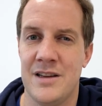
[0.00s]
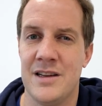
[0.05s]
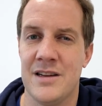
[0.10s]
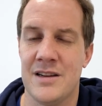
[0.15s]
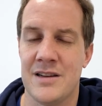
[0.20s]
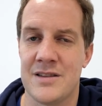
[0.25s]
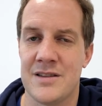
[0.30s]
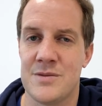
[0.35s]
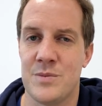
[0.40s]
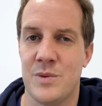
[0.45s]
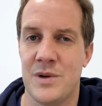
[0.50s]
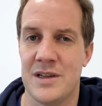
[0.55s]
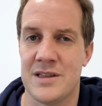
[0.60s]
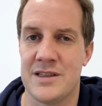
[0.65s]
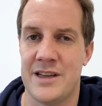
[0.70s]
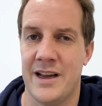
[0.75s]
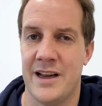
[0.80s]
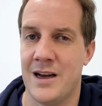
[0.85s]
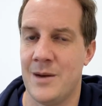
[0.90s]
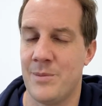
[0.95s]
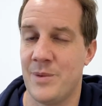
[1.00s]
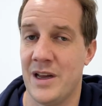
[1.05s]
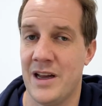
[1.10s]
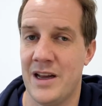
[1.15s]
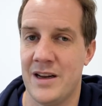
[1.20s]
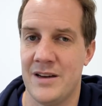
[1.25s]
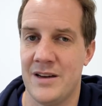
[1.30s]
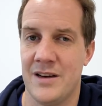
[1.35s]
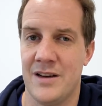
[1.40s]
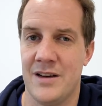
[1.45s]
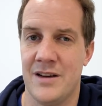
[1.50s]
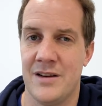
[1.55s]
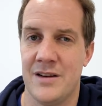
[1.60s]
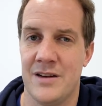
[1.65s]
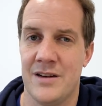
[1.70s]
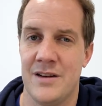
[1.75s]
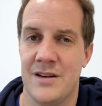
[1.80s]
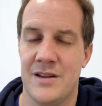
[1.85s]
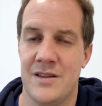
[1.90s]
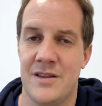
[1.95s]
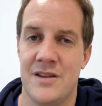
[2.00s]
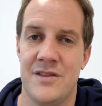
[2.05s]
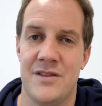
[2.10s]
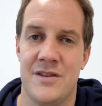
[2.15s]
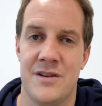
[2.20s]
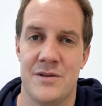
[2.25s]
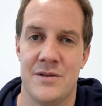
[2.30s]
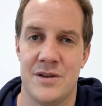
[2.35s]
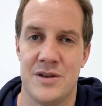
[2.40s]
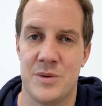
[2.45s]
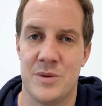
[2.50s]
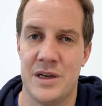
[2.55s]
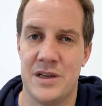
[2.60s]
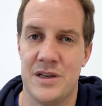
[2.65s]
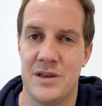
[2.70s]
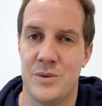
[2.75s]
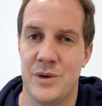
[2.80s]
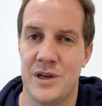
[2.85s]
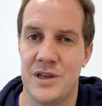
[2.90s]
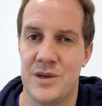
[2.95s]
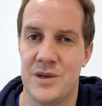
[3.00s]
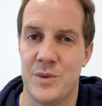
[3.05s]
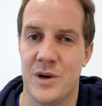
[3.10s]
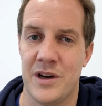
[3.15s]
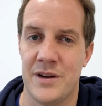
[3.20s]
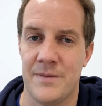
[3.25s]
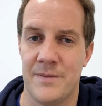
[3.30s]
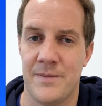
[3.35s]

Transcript: deals will take up again uh, in this year, in 2021.